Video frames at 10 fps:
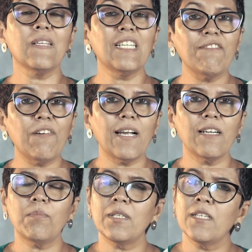the
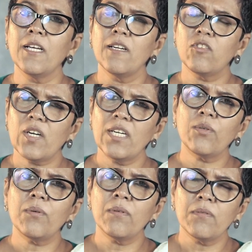divide, but try
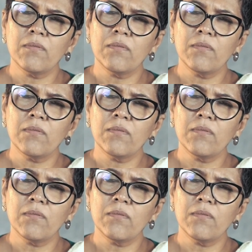to